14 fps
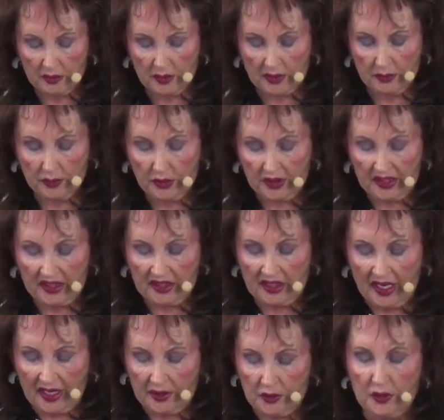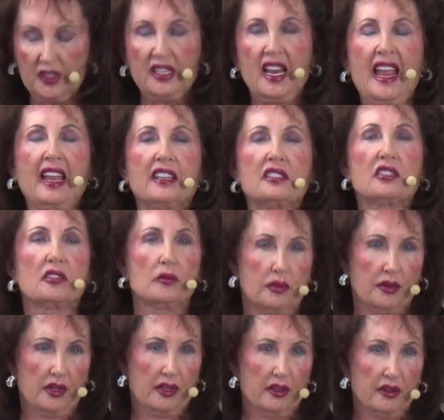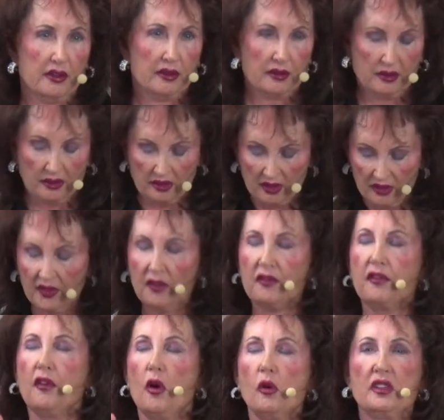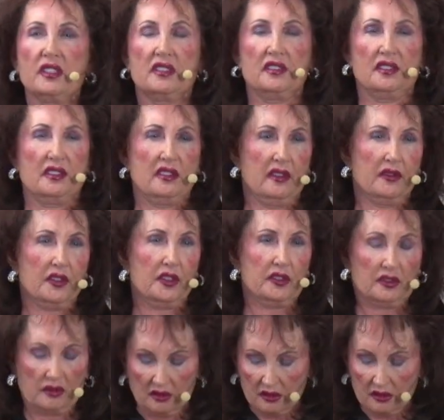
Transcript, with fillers: but put in God who can answer prayer. The focus is different.